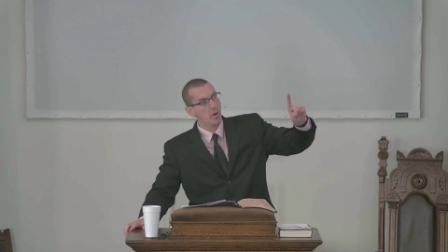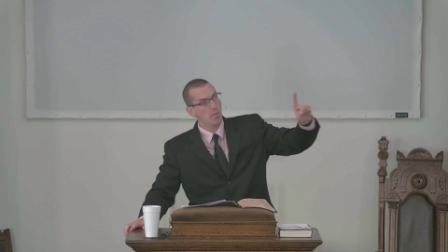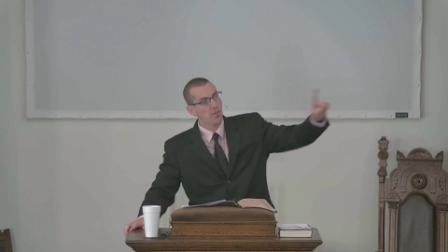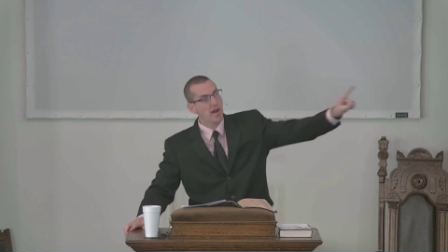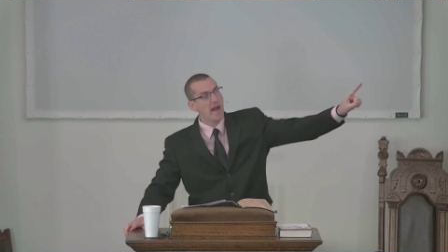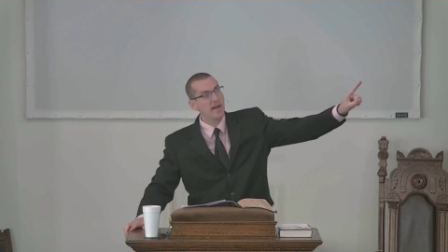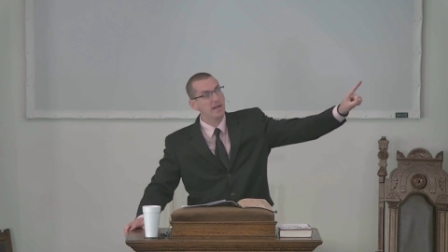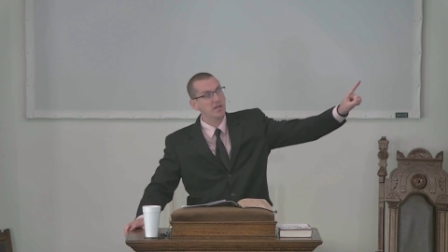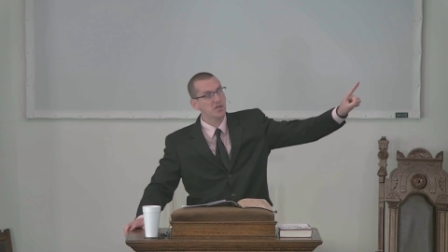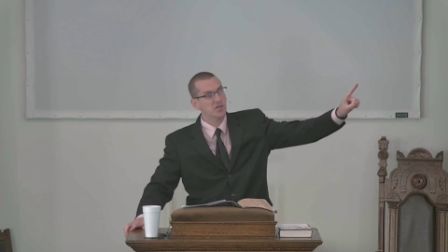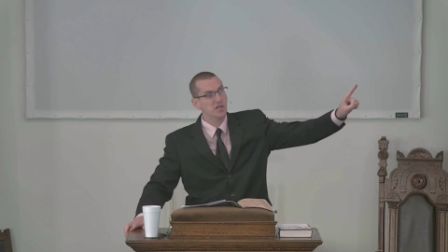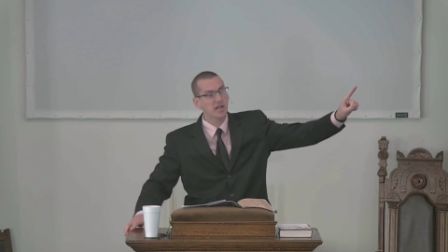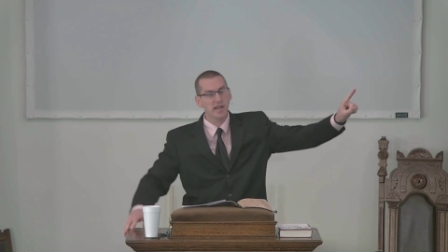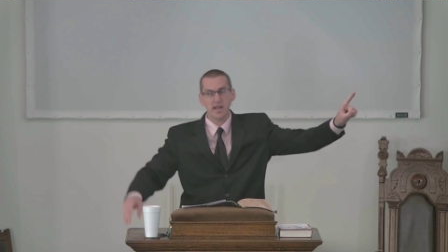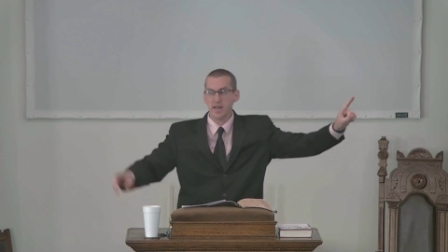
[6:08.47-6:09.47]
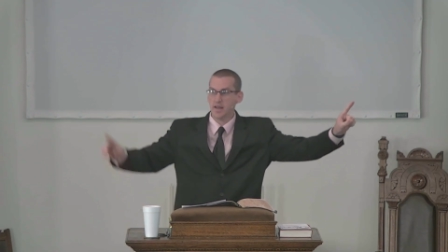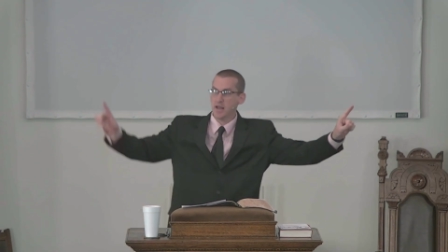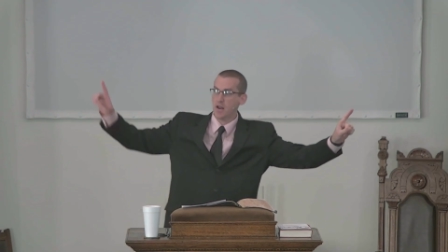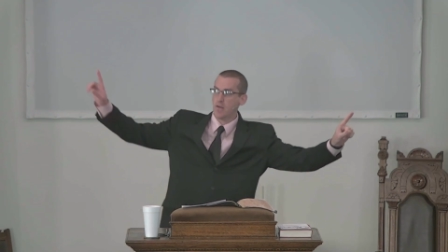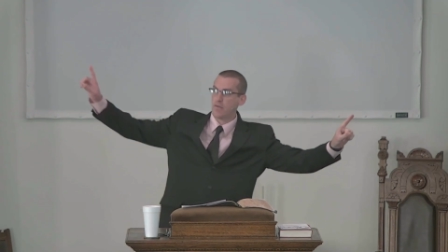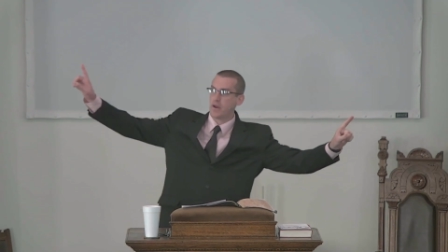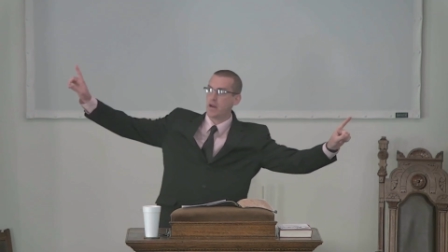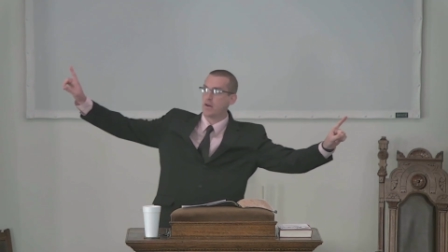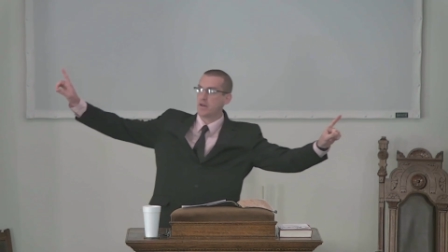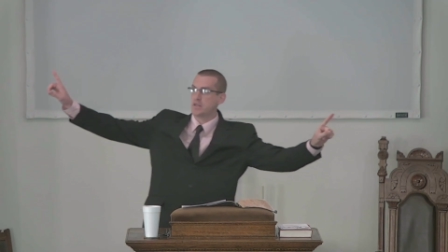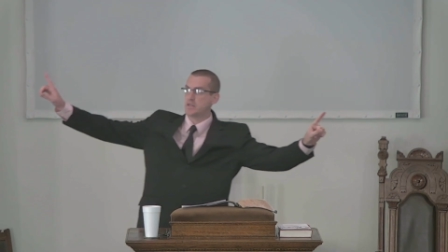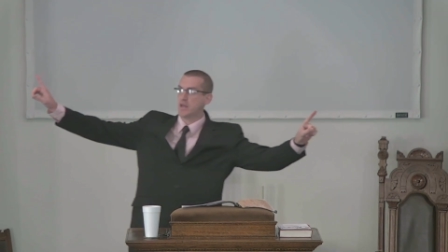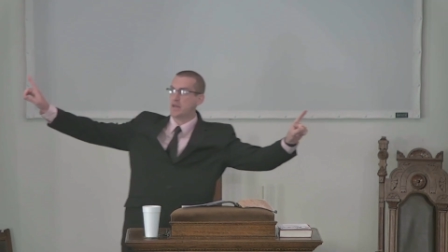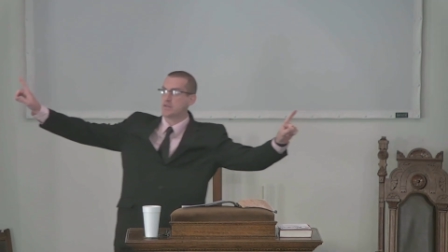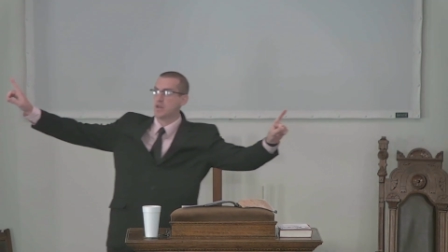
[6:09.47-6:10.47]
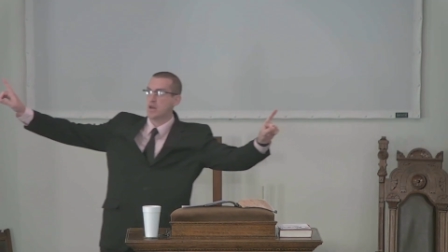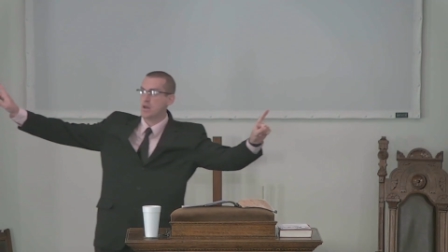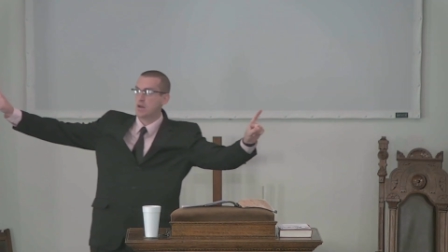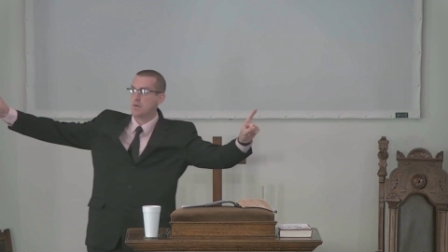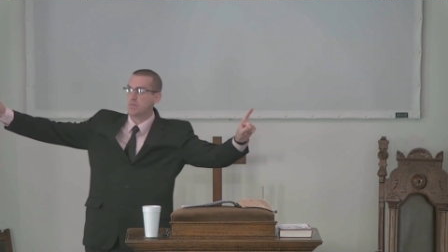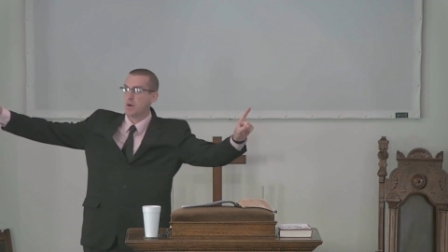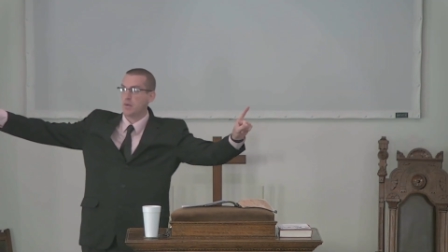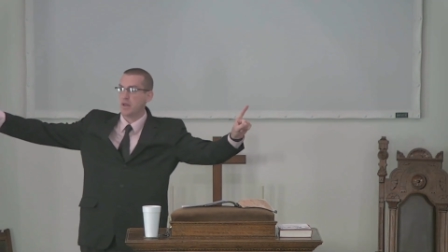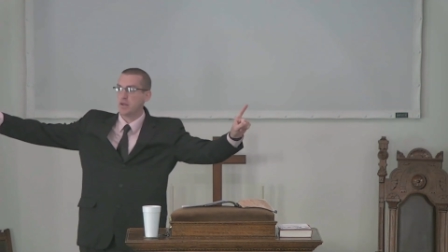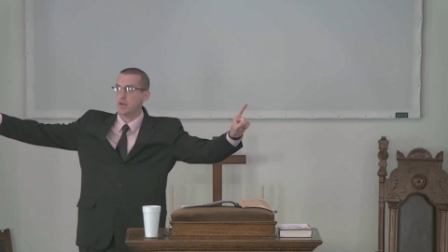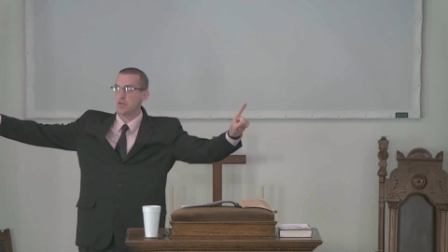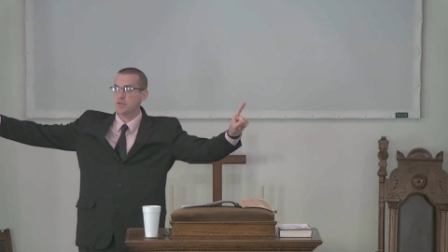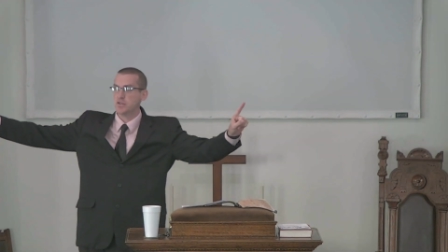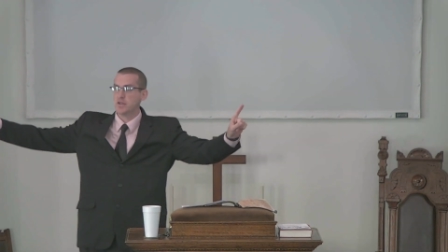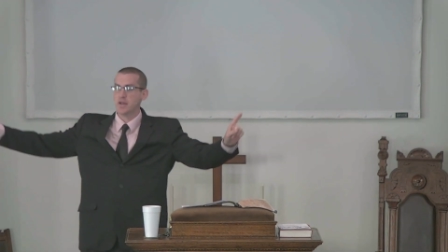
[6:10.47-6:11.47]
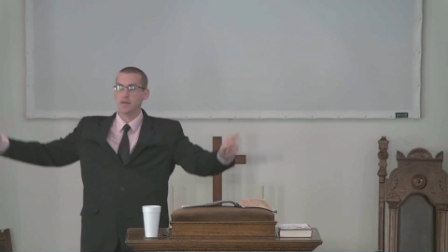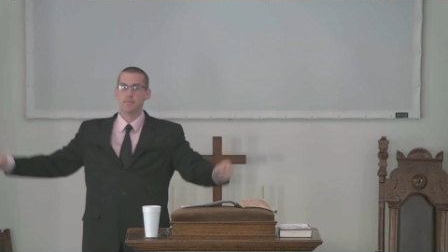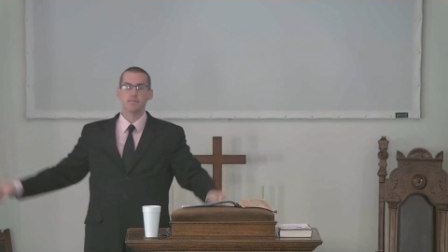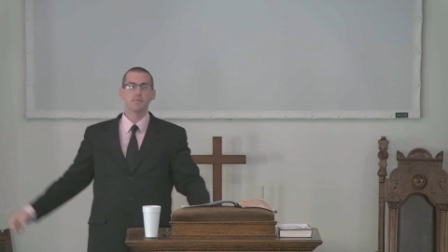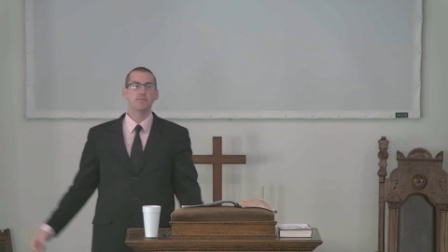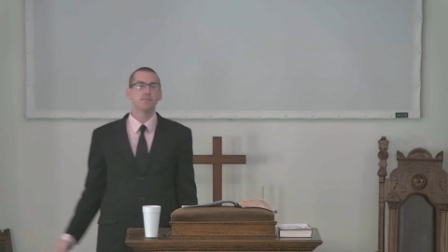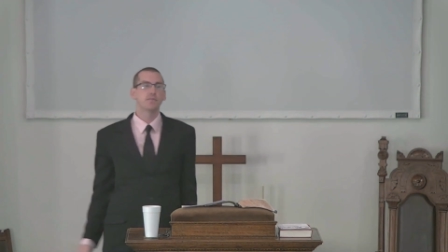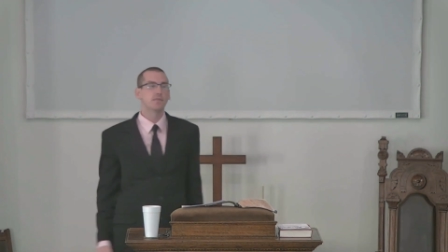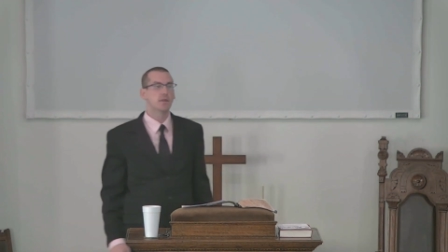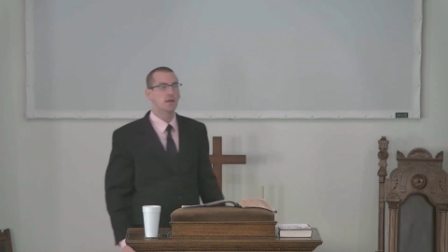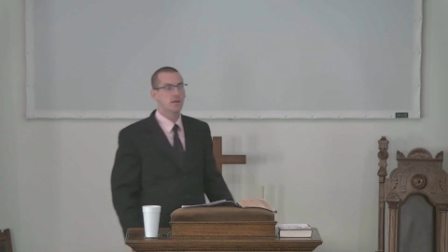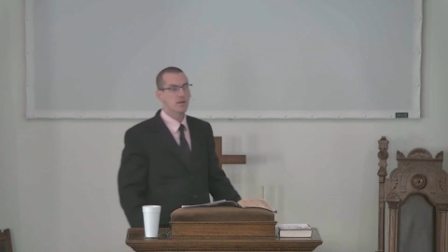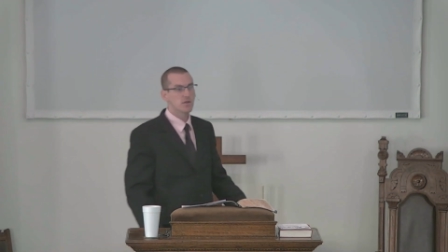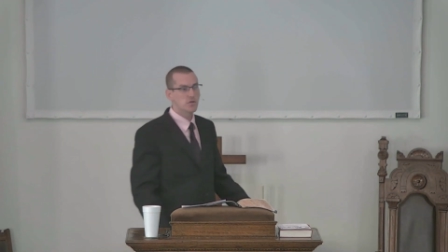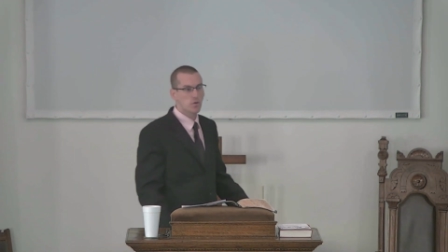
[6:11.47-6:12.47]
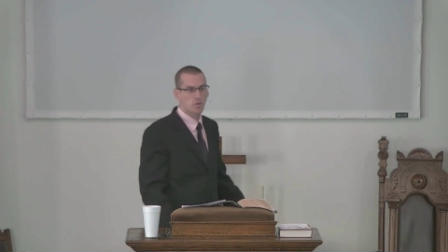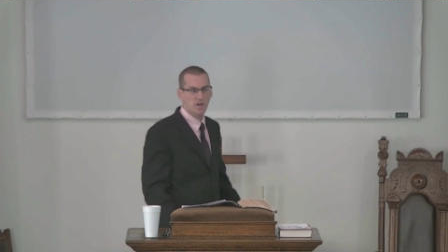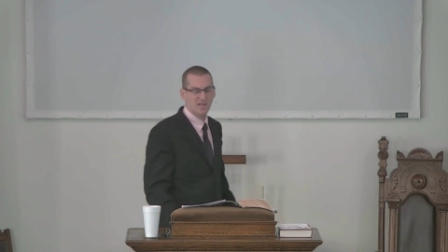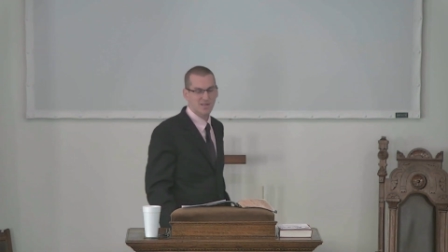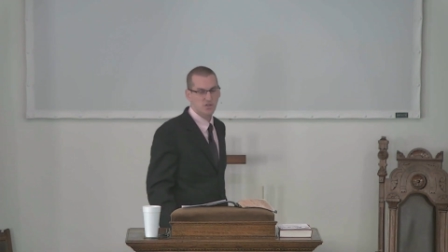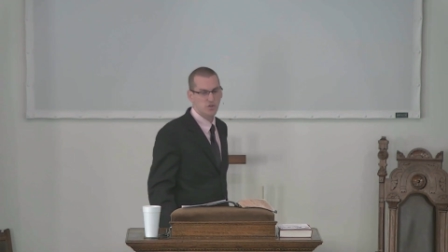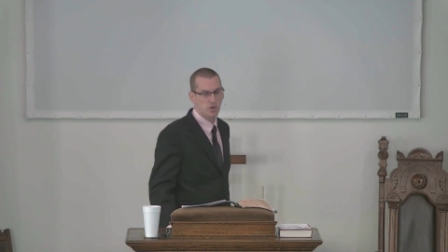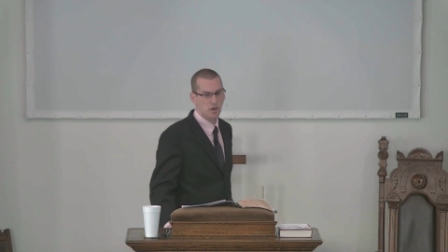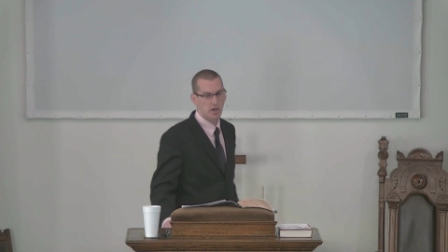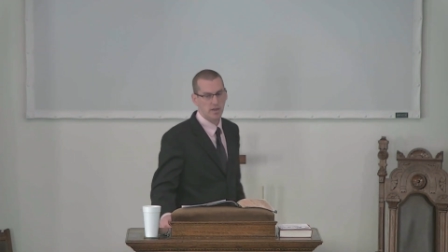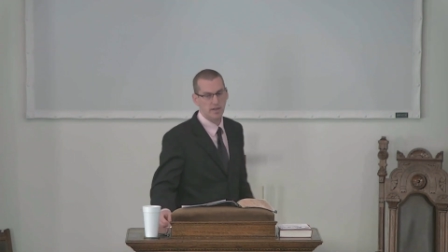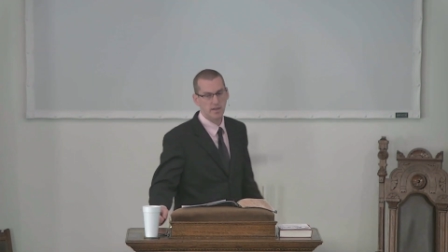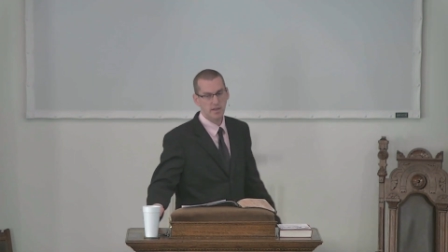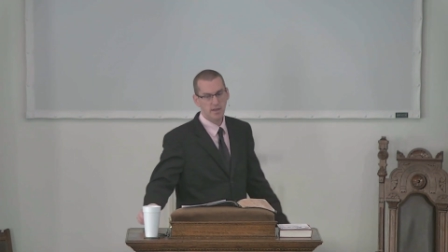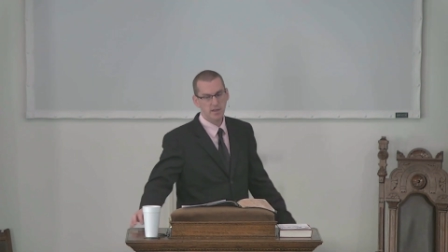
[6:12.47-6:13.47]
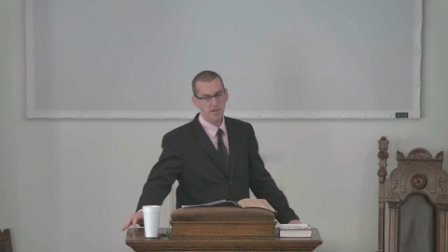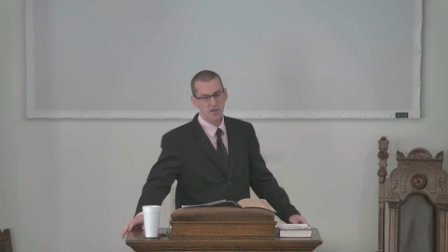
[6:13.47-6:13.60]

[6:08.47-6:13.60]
we don't practice sinning, and yet over here he says, but we do sin. So what is John